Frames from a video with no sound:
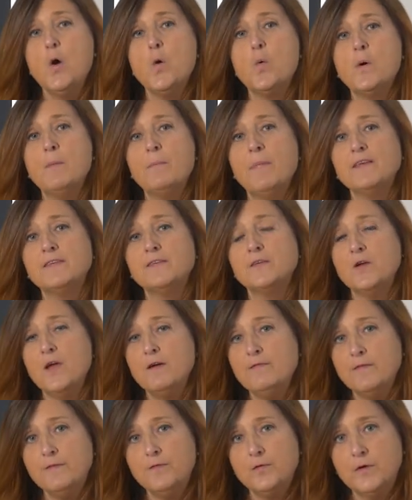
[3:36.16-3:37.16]
we must
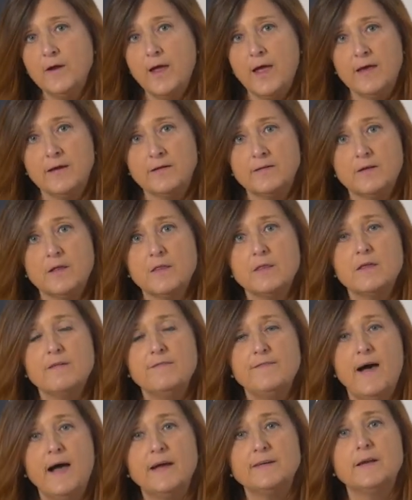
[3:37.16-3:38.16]
never forget the
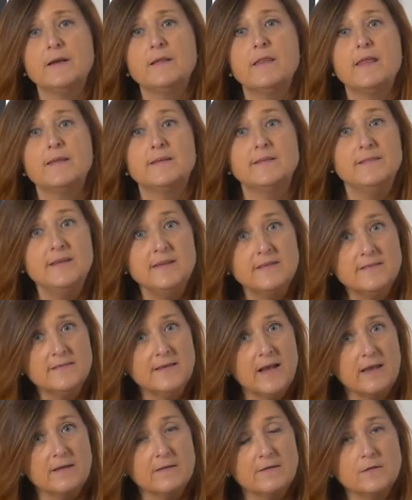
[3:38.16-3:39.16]
fact that this
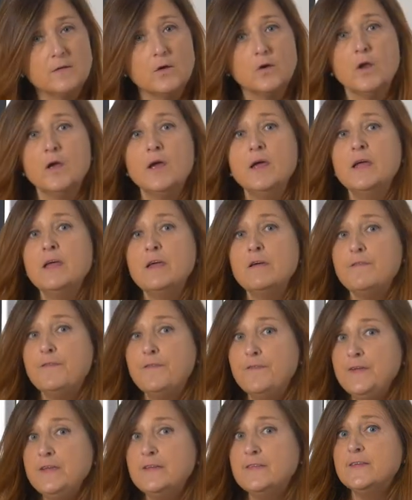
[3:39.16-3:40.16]
lesson
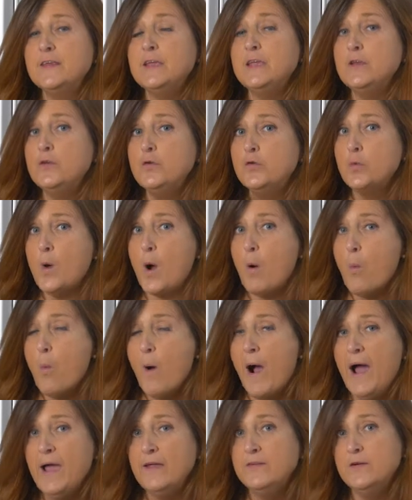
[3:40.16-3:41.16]
fits into a
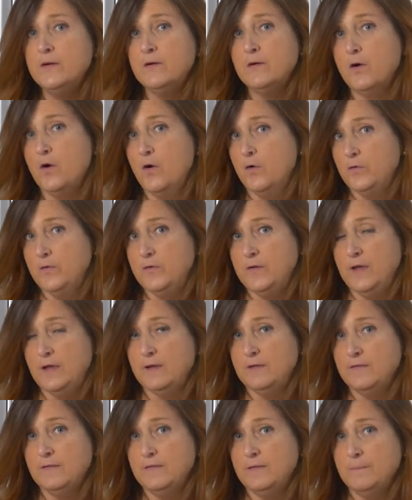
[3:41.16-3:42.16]
wider
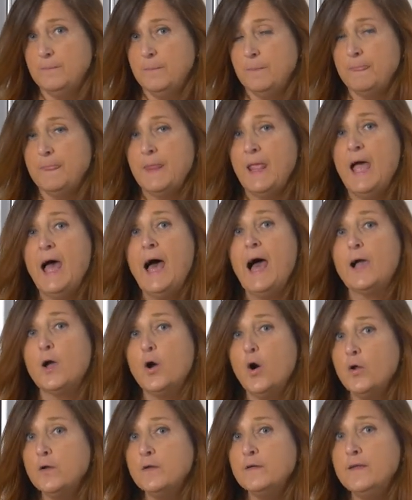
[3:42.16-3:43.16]
context, a
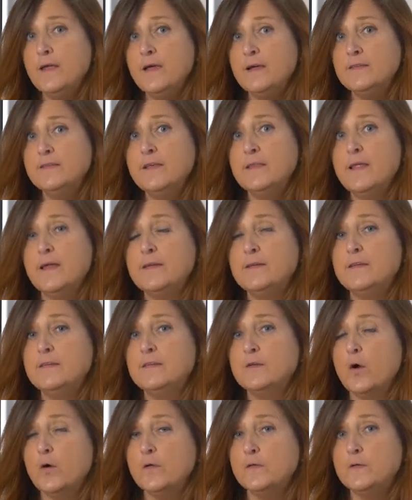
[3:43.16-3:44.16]
context that
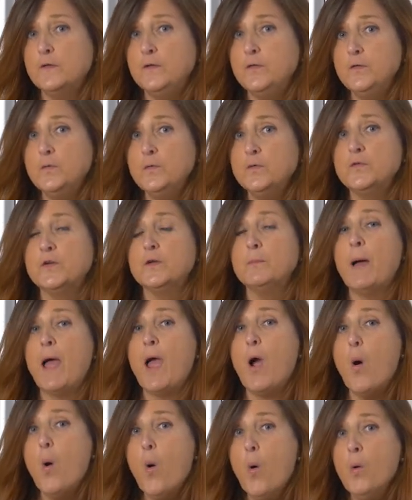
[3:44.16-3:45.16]
is constituted
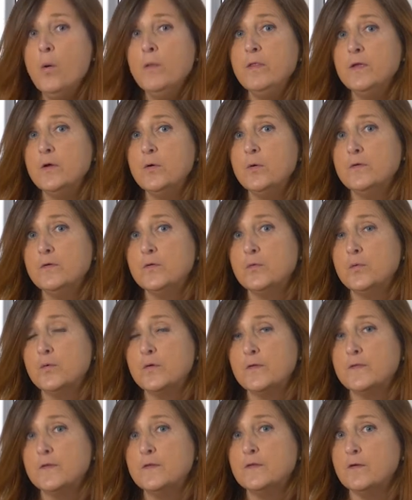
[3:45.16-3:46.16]
by all the other
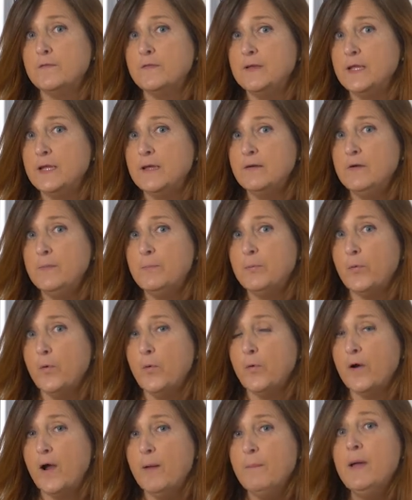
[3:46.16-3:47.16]
courses of a degree
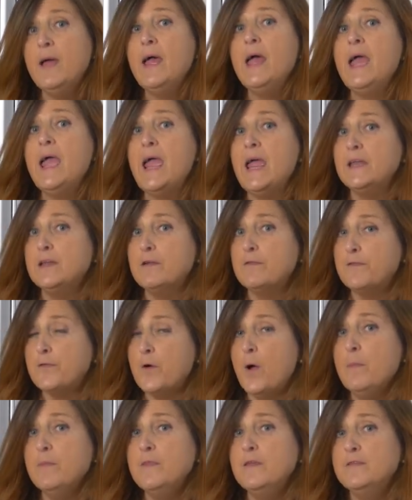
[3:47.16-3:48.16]
program and
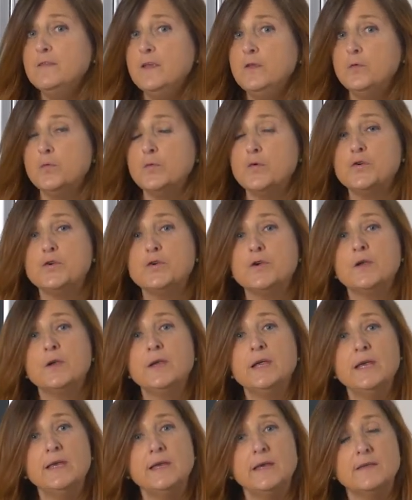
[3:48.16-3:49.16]
from the institution
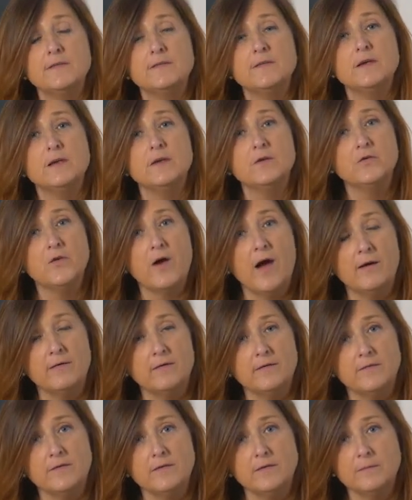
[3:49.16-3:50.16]
in its
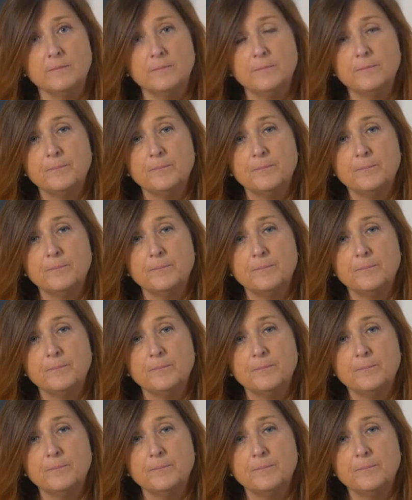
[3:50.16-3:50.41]
entirety.